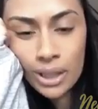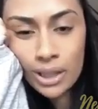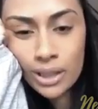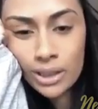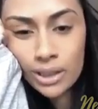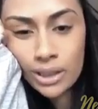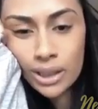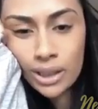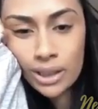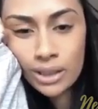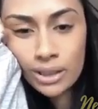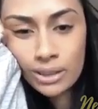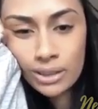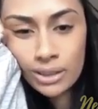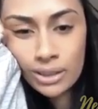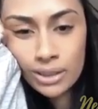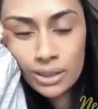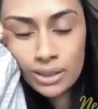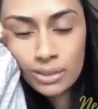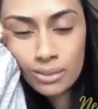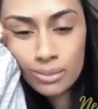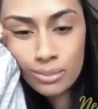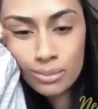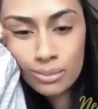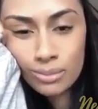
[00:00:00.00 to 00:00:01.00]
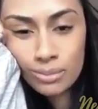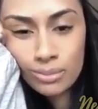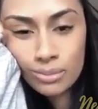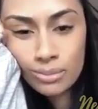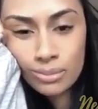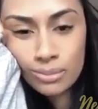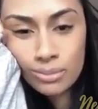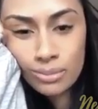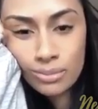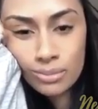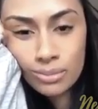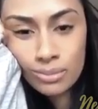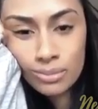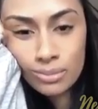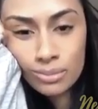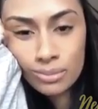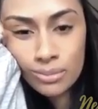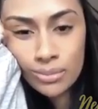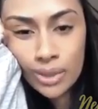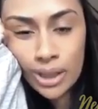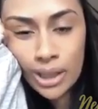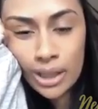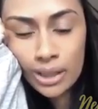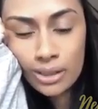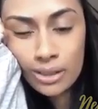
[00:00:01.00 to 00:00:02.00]
patience
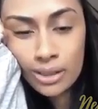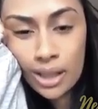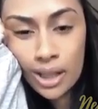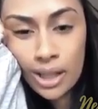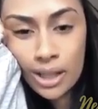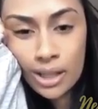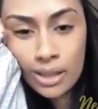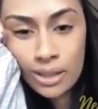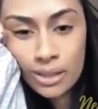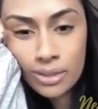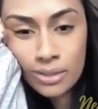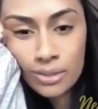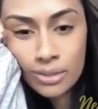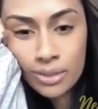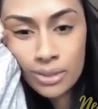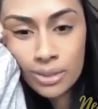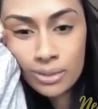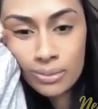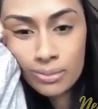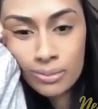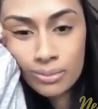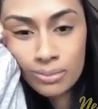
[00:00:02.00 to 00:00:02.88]
and love,